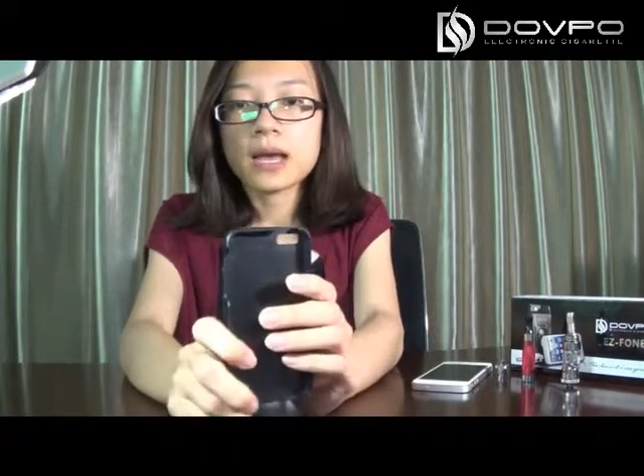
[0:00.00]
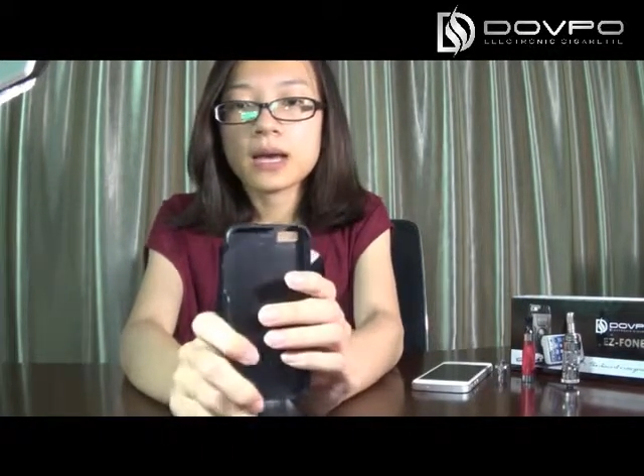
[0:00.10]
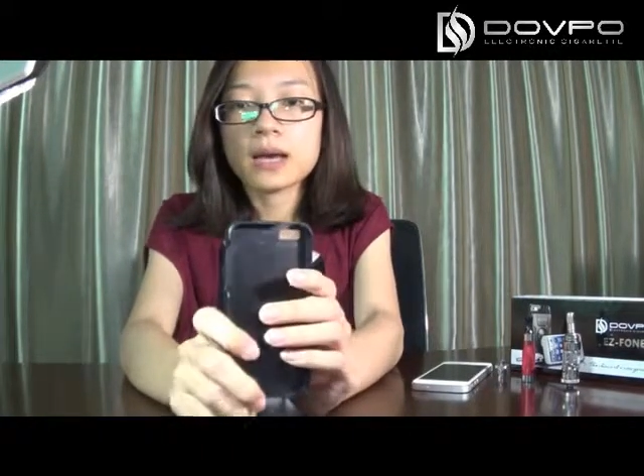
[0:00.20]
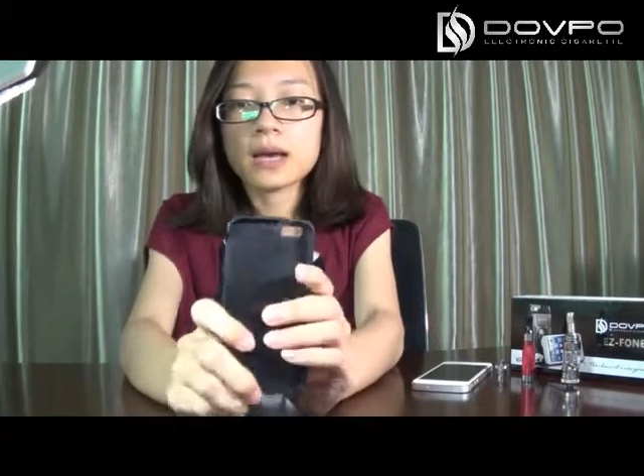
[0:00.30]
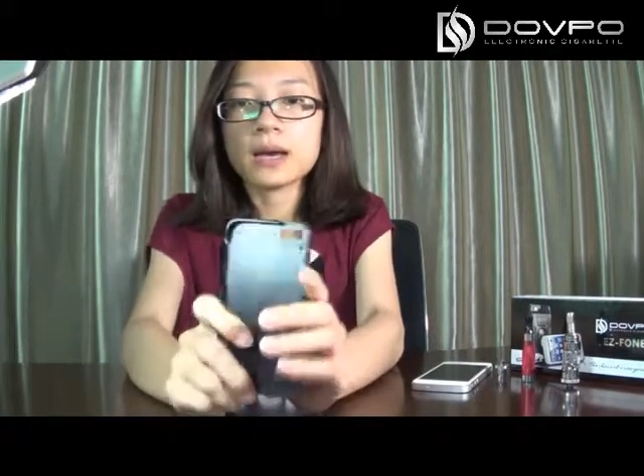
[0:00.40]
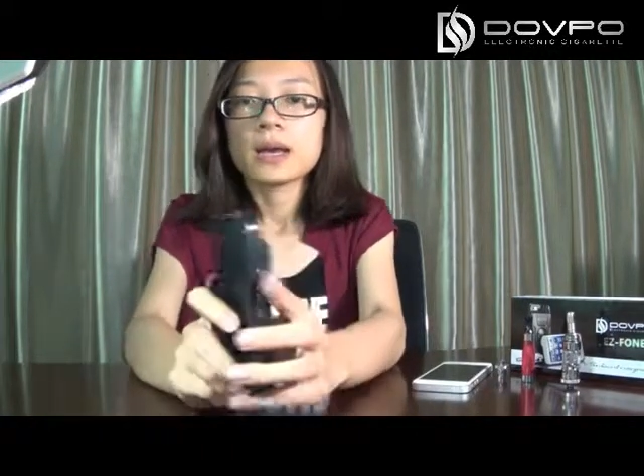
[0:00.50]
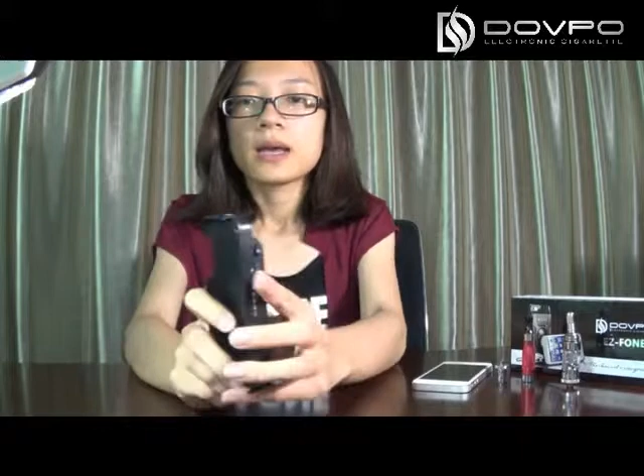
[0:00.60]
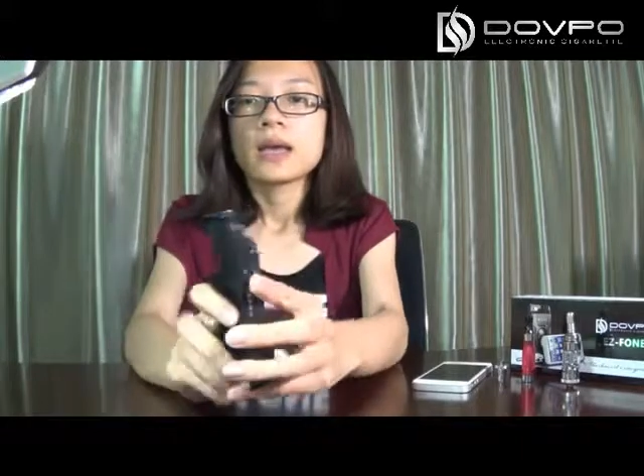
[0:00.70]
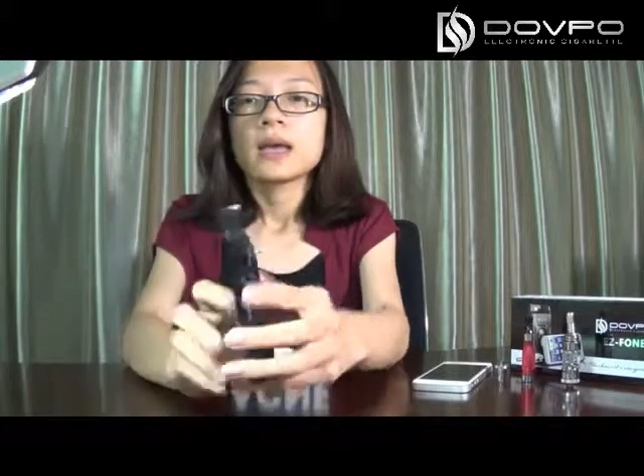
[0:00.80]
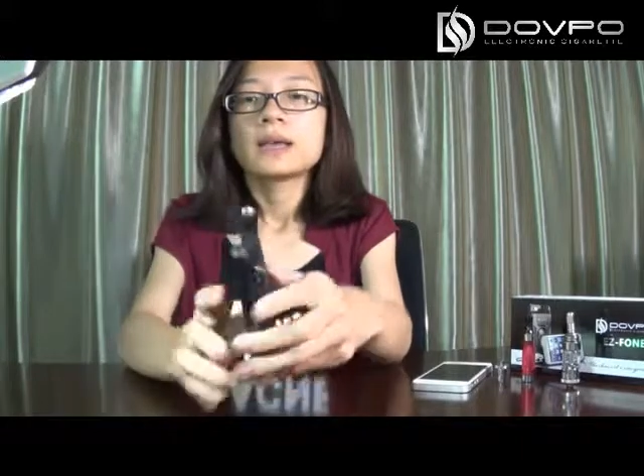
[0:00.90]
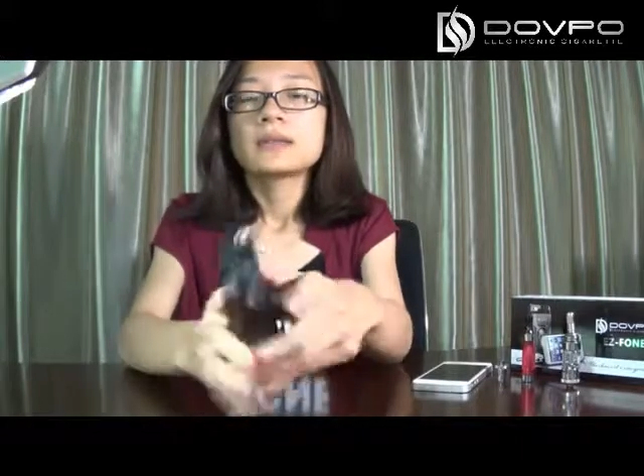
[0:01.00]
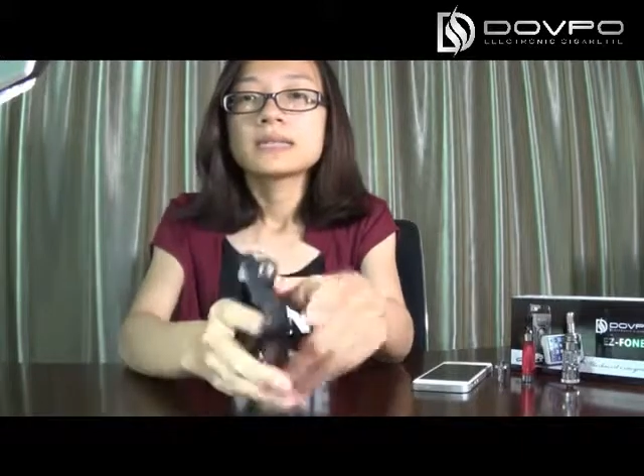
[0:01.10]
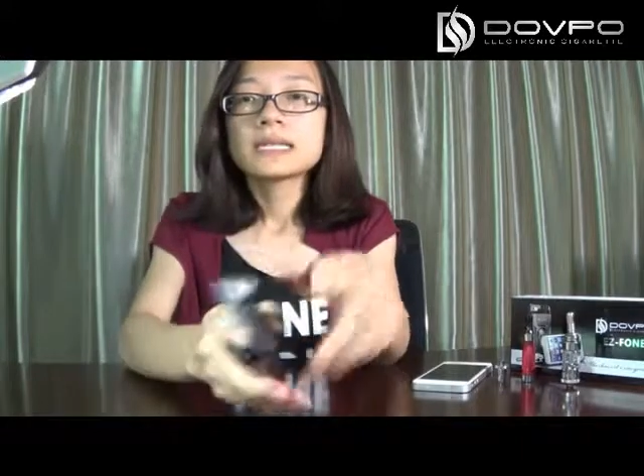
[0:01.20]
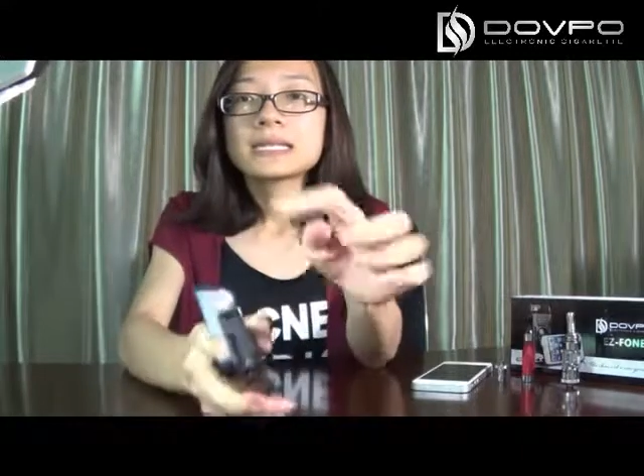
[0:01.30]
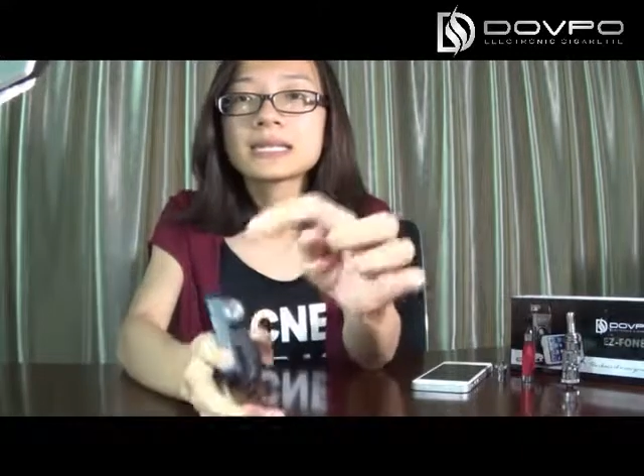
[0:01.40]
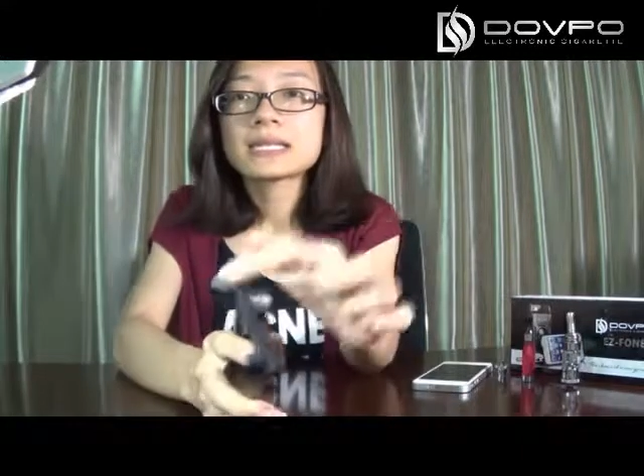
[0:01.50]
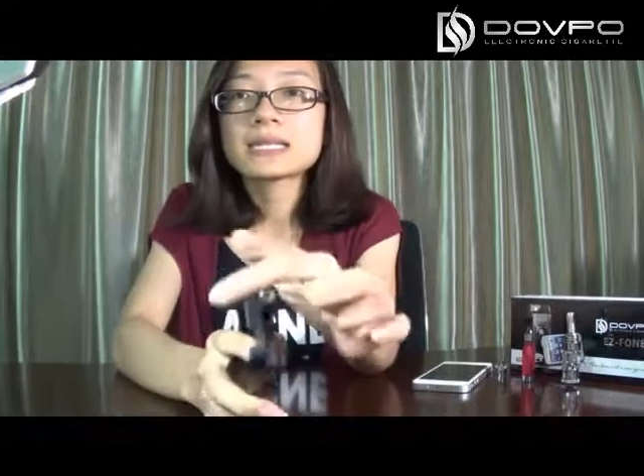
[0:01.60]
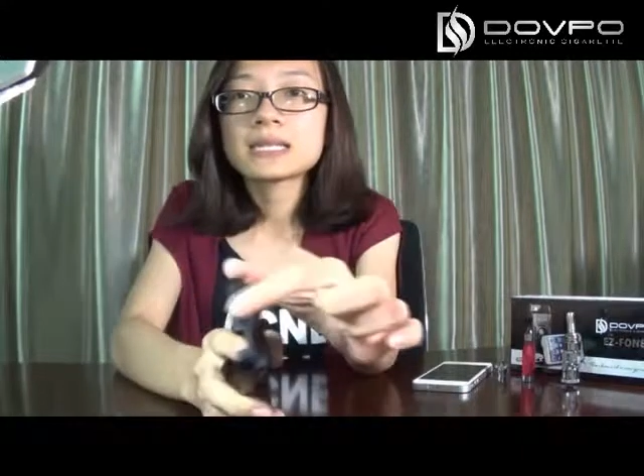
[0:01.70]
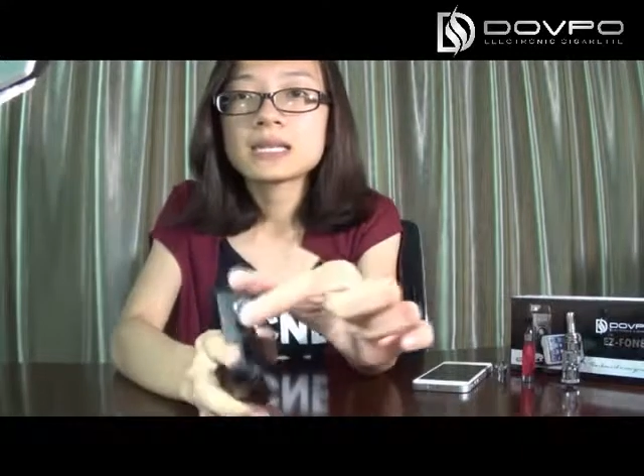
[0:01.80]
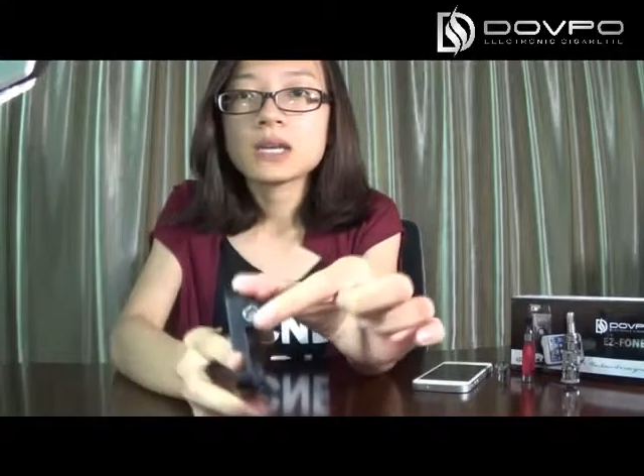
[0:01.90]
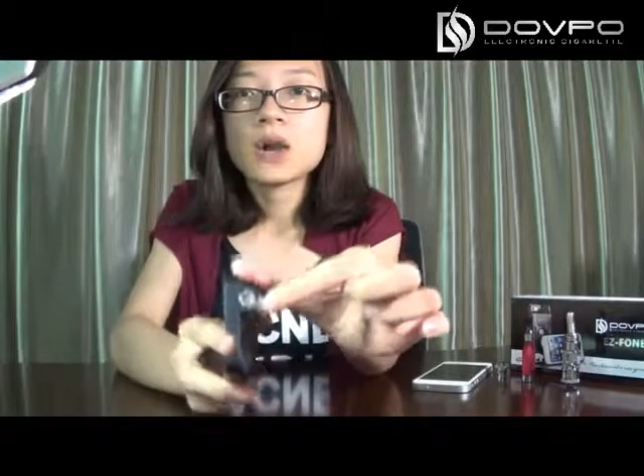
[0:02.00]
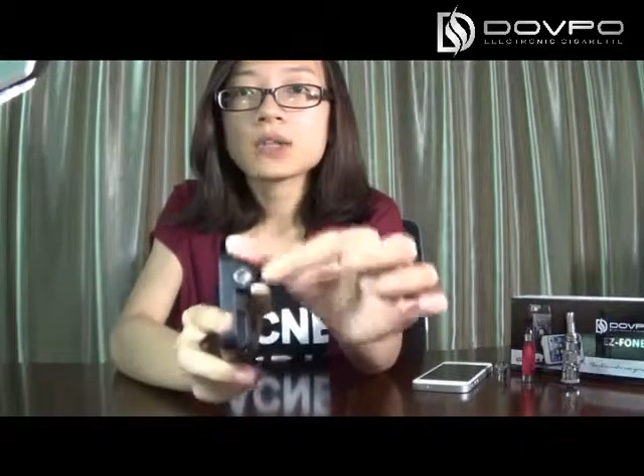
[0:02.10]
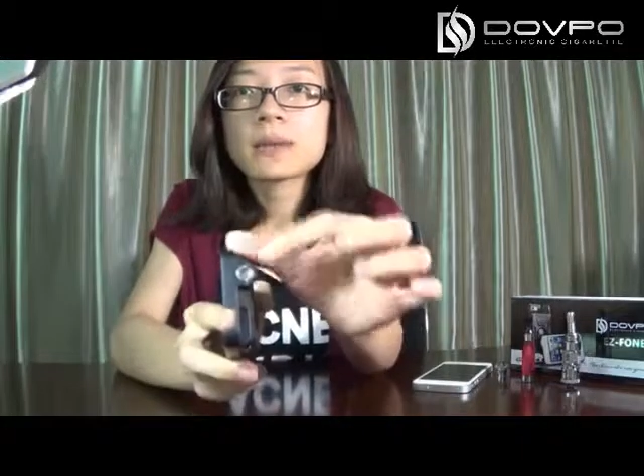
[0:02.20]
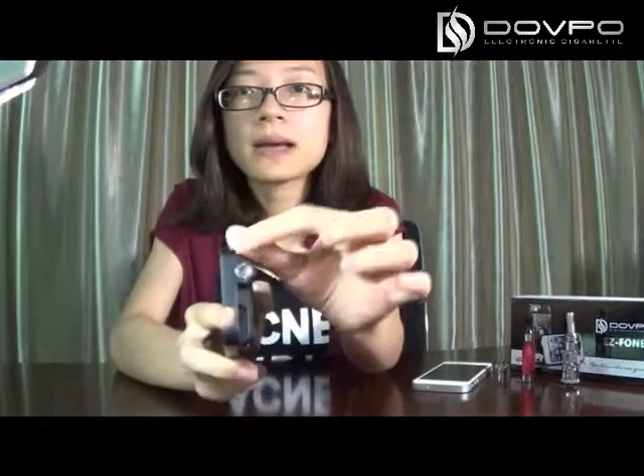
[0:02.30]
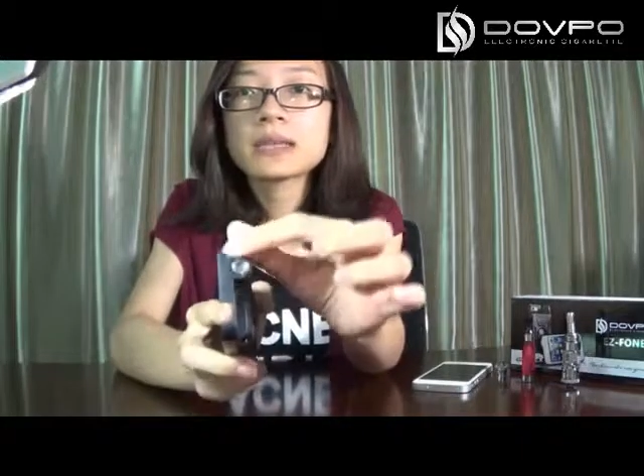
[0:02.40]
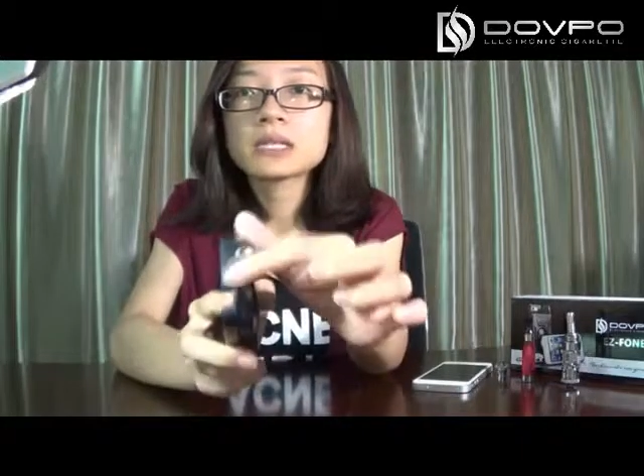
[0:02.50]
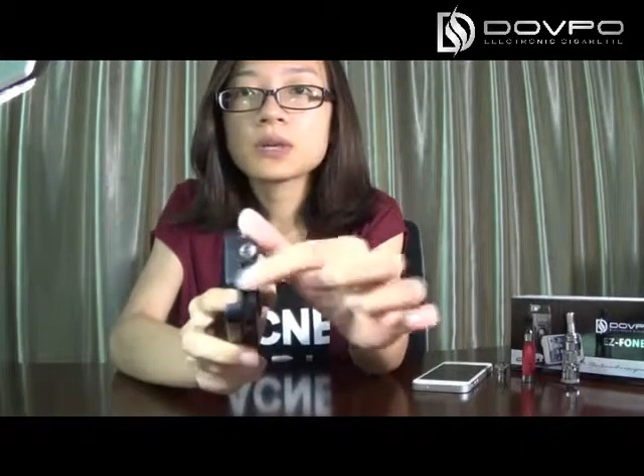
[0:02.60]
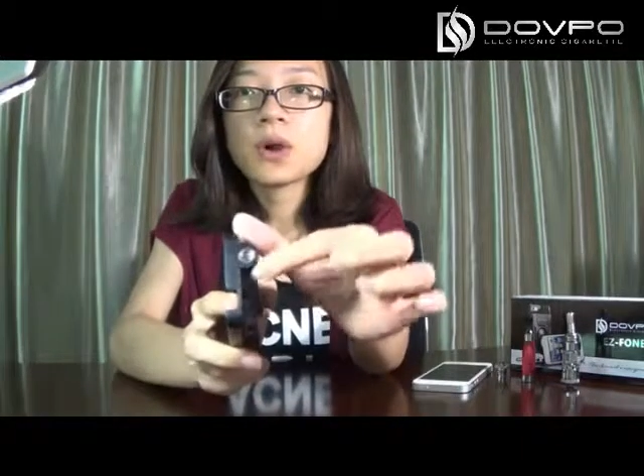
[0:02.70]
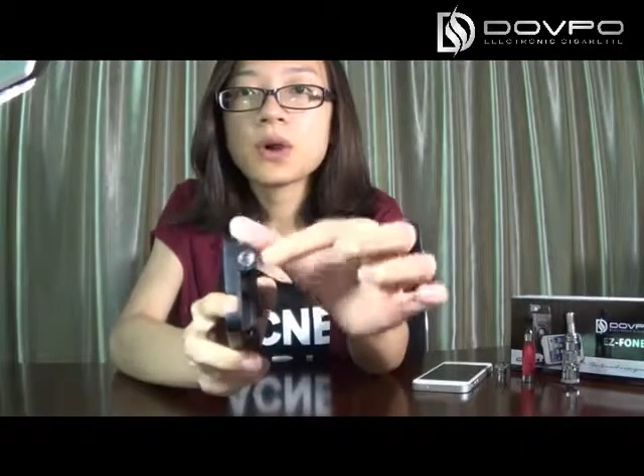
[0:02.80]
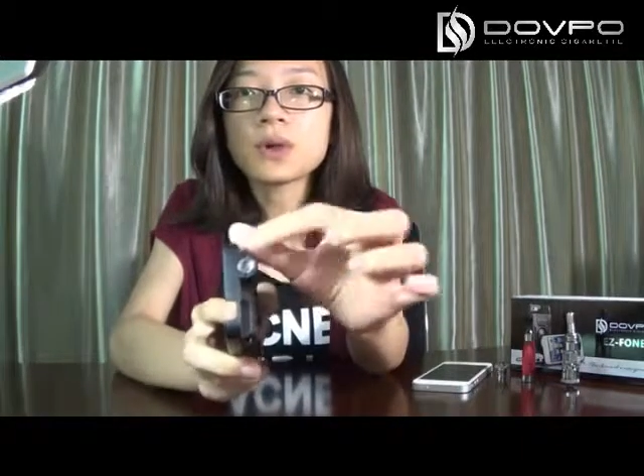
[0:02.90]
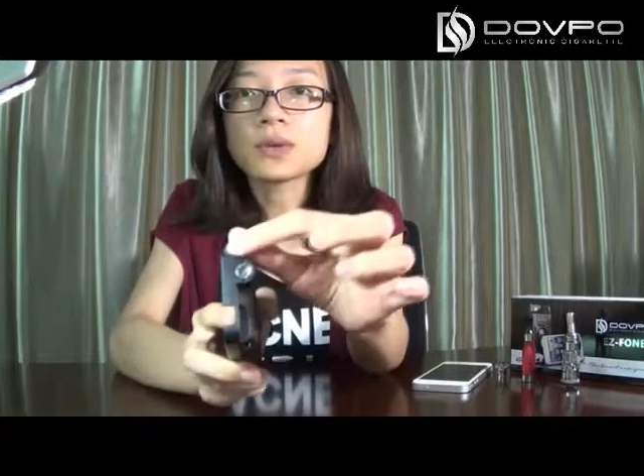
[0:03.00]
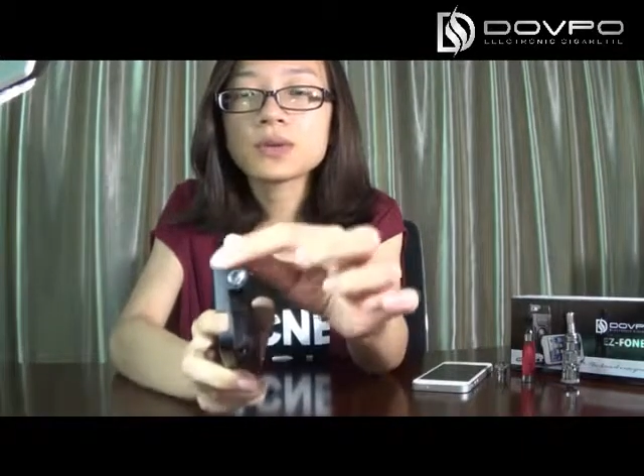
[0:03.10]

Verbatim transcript: Uh, this is the atomizer hole.